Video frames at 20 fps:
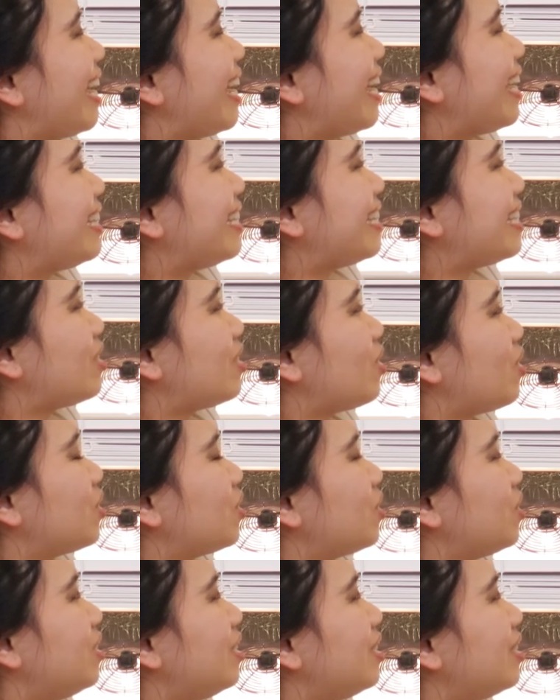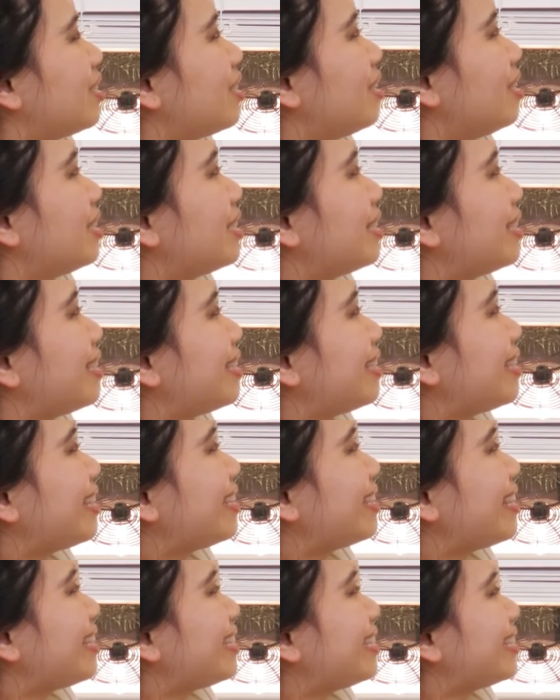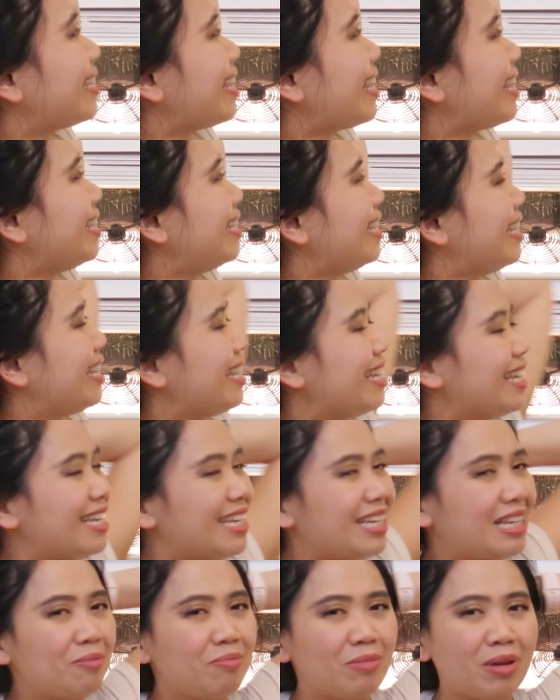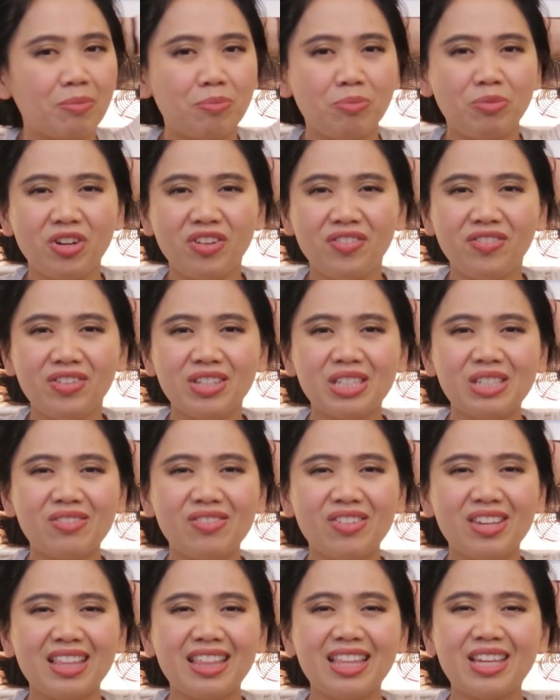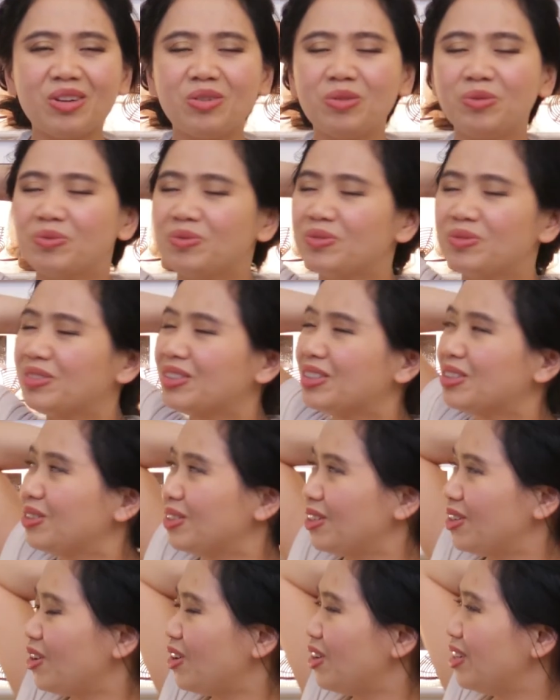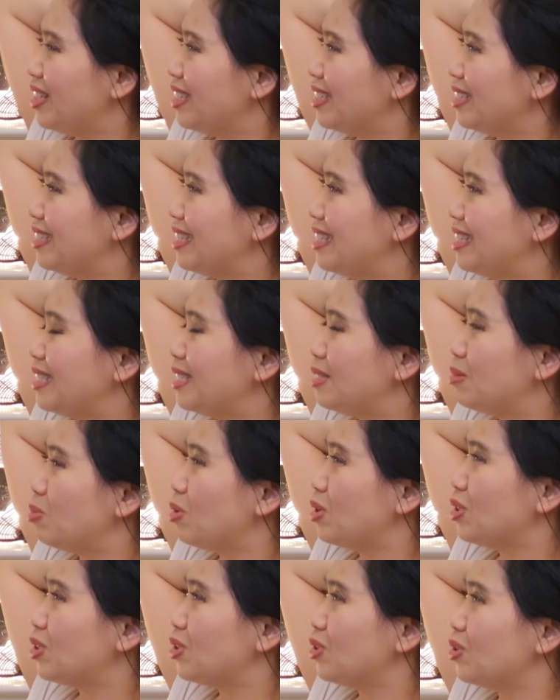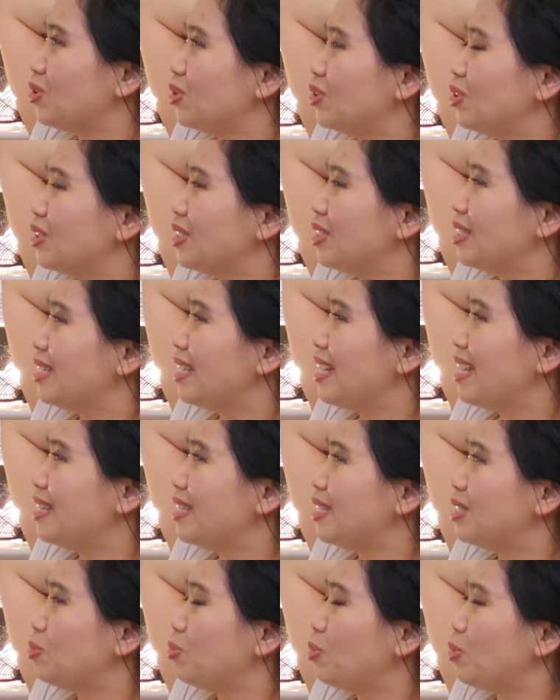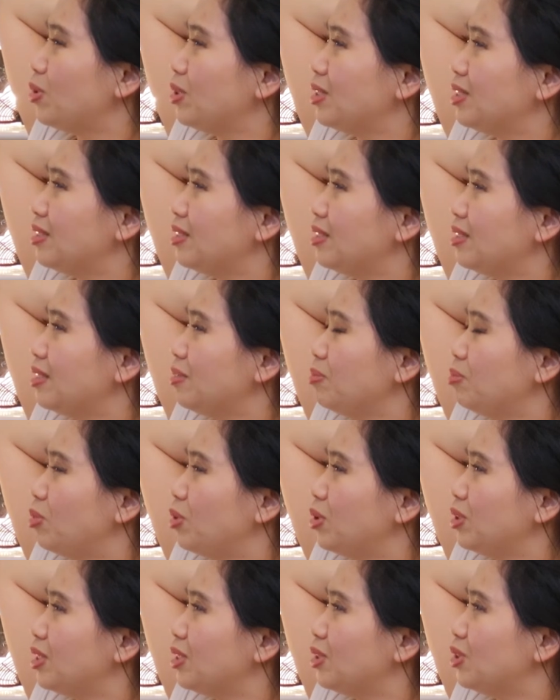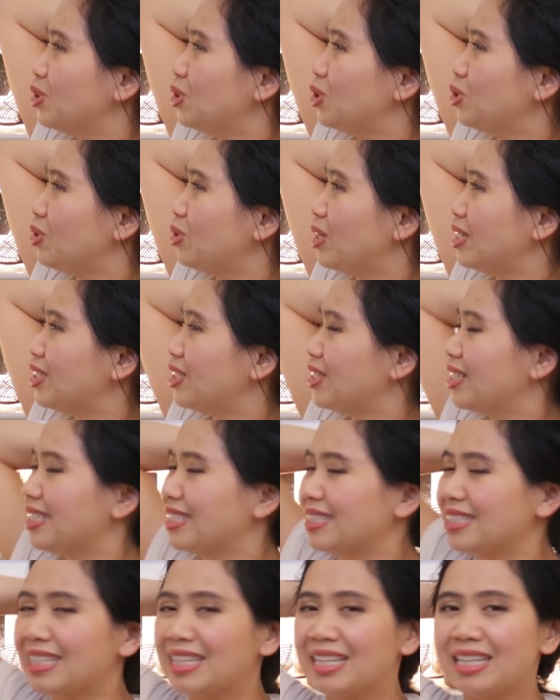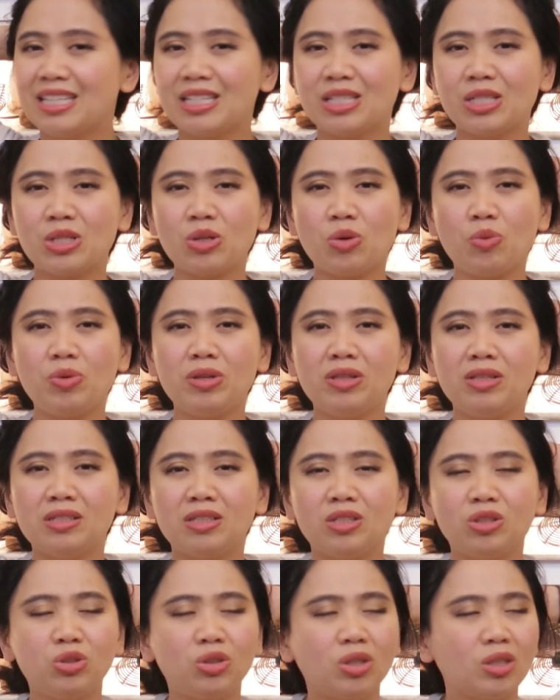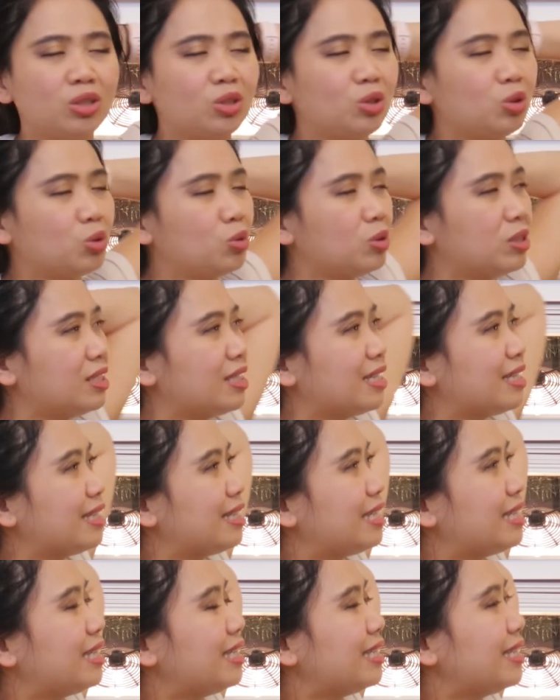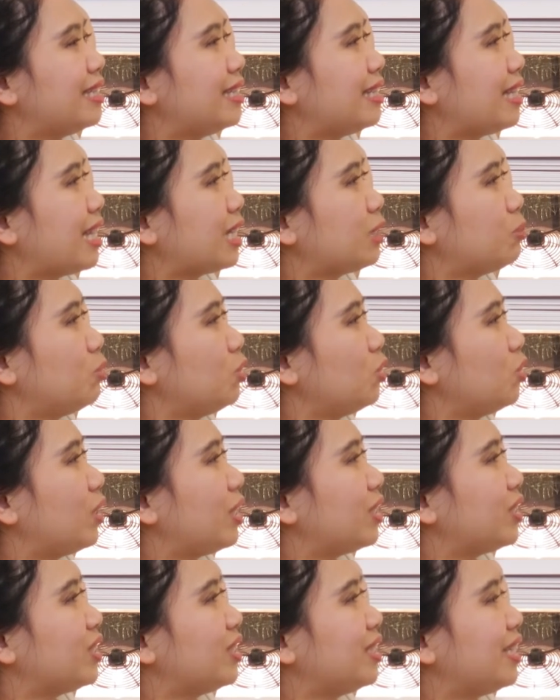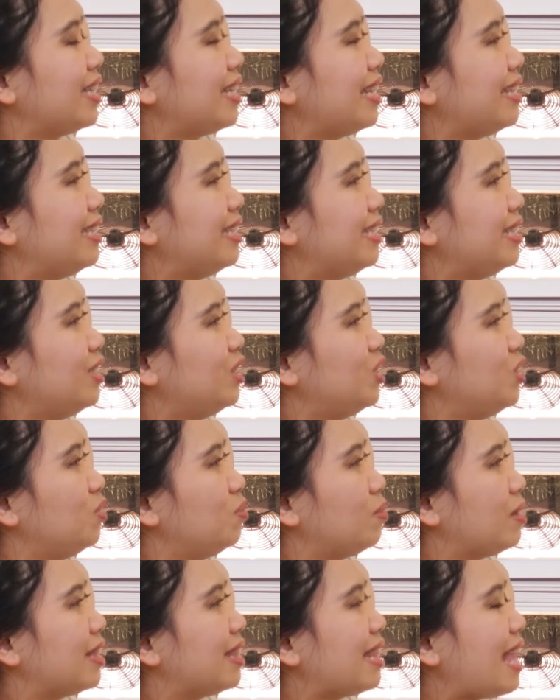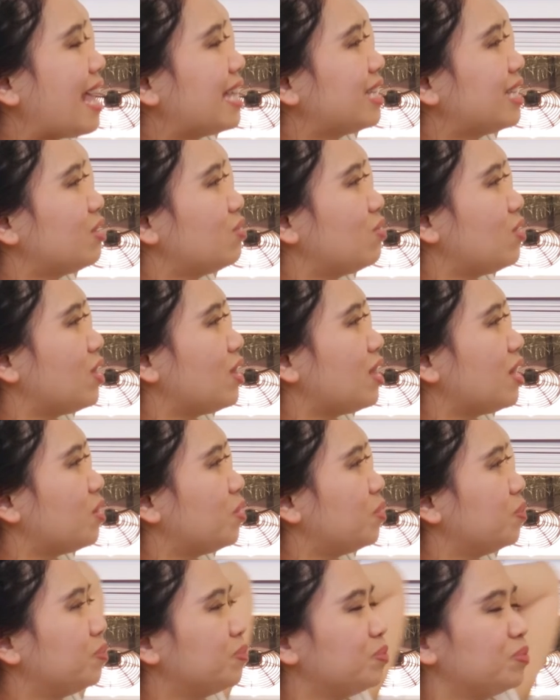and it's also discussed, as I said in my previous video, regarding this muscle, and it's important to stretch this. So with this trunk twisting, this is the next progression that I didn't do in my last video.